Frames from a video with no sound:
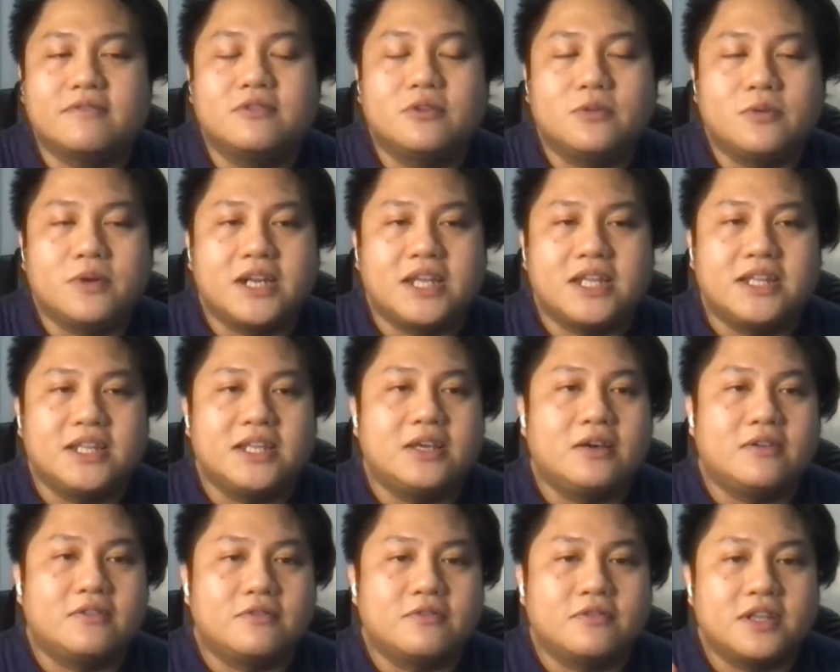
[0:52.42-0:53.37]
give you an
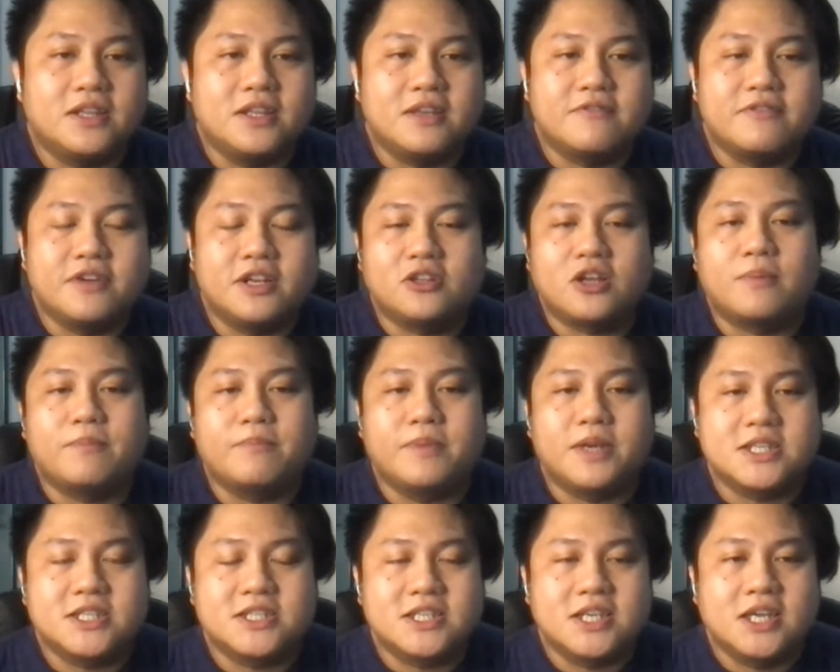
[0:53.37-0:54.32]
idea of the different
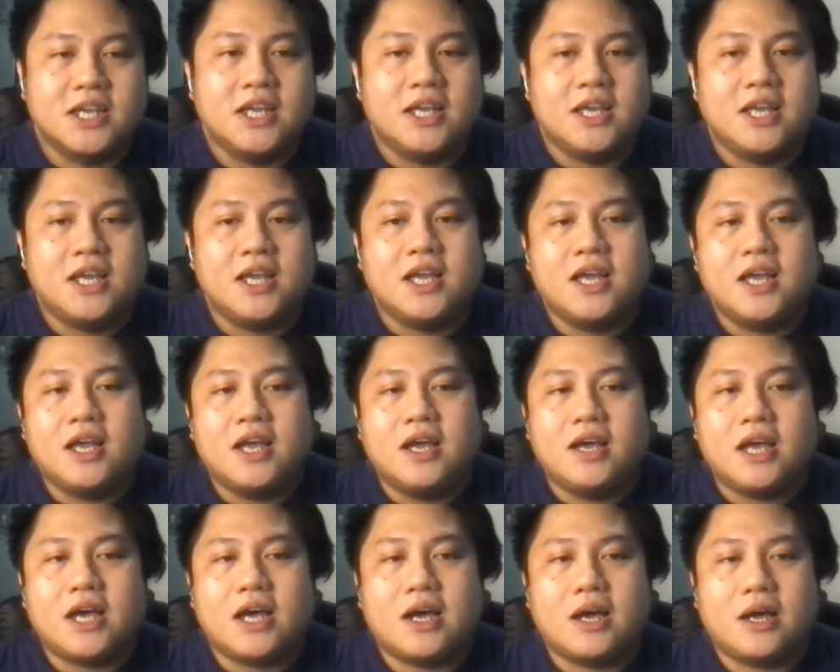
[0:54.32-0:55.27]
topics
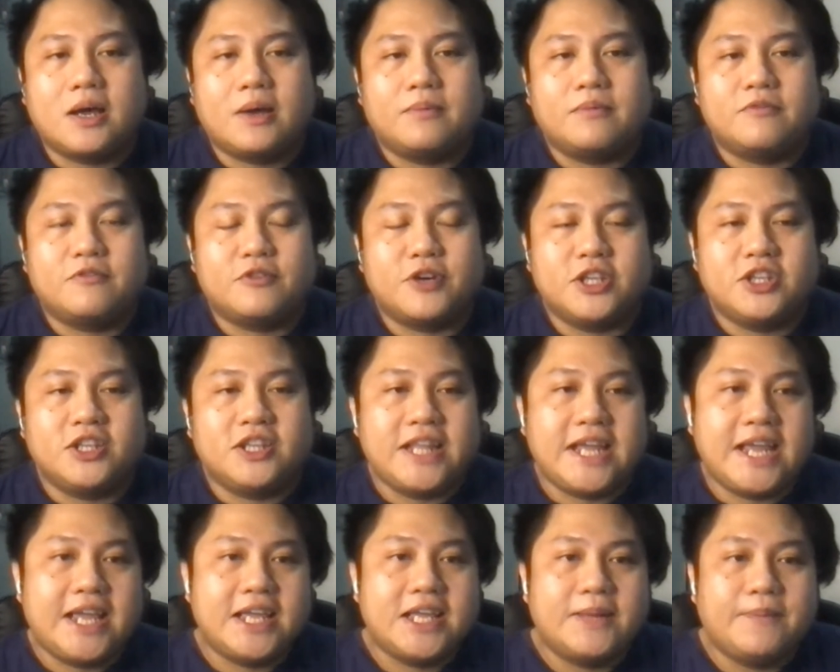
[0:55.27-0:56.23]
for
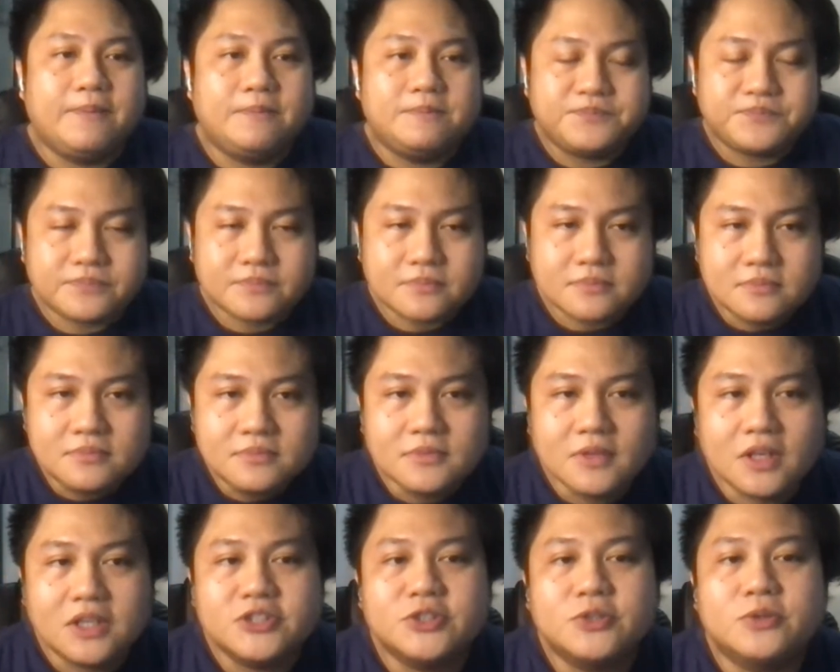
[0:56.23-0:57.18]
today.
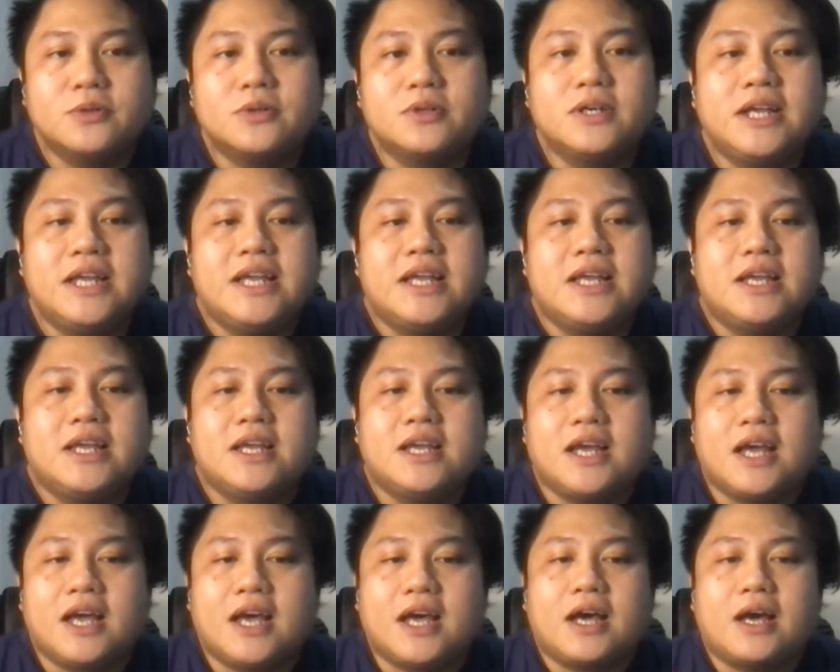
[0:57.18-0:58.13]
So
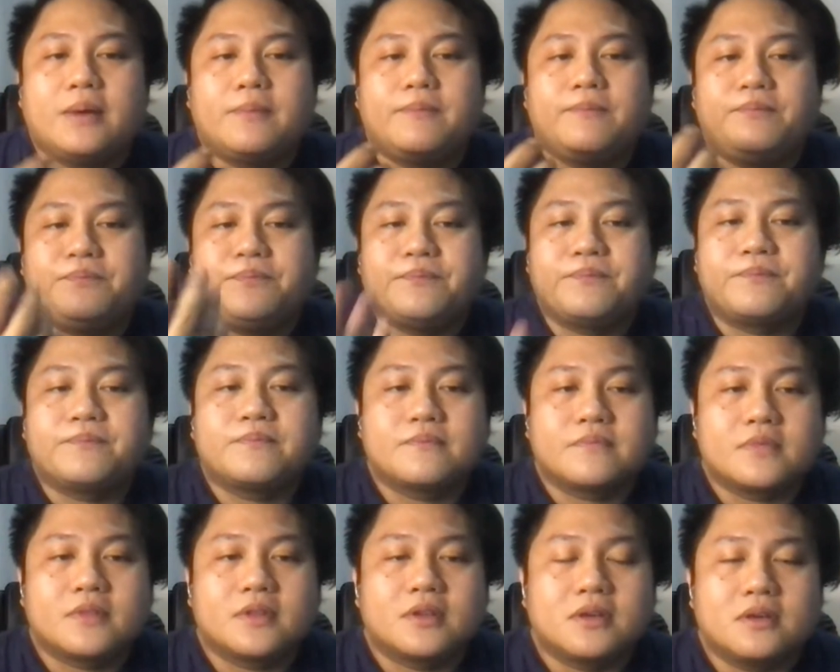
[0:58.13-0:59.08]
um,
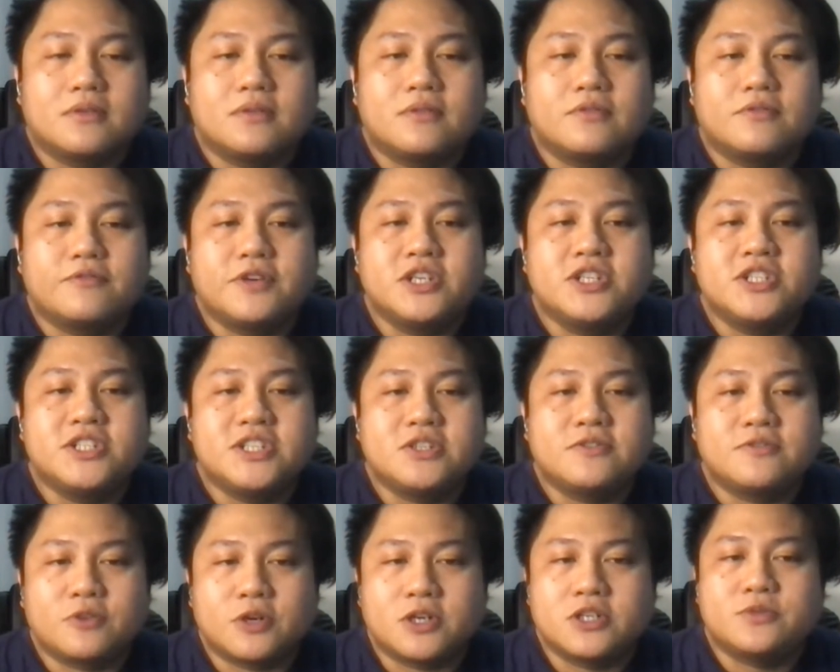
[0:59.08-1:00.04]
first
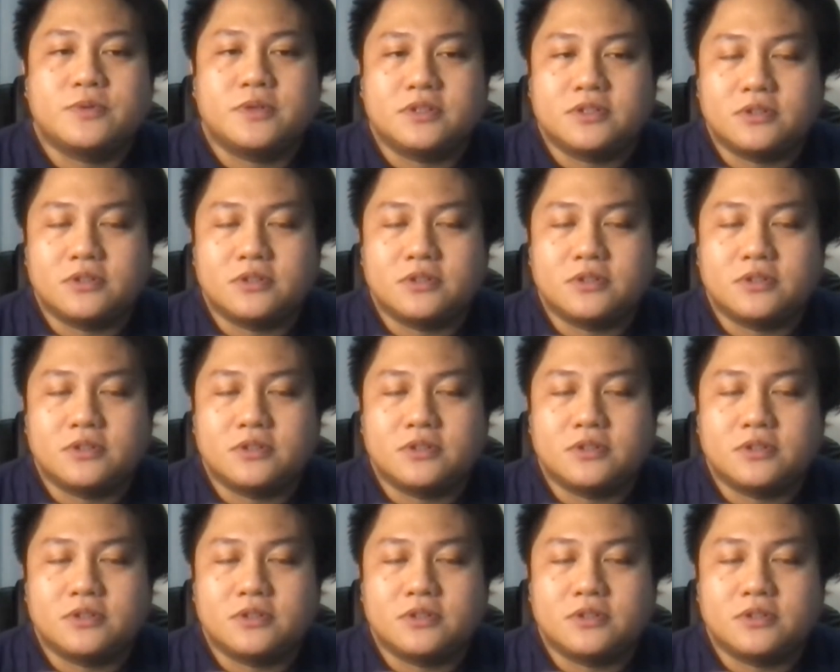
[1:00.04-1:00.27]
is, of course,